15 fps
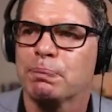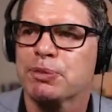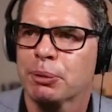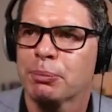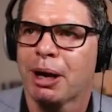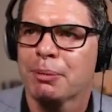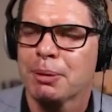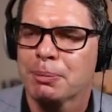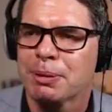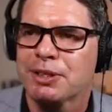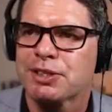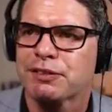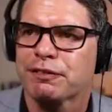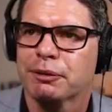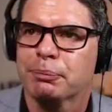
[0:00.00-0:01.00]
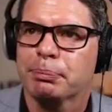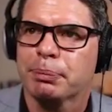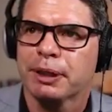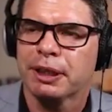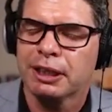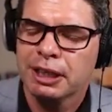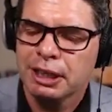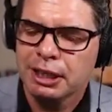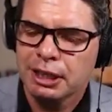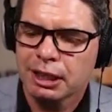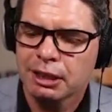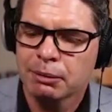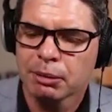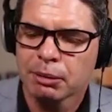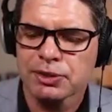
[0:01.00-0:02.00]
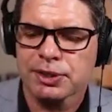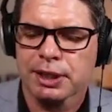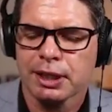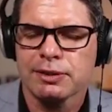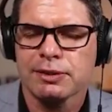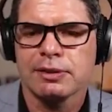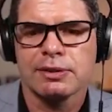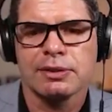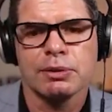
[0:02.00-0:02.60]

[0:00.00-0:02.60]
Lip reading: So it might be a bit different. But in most cases,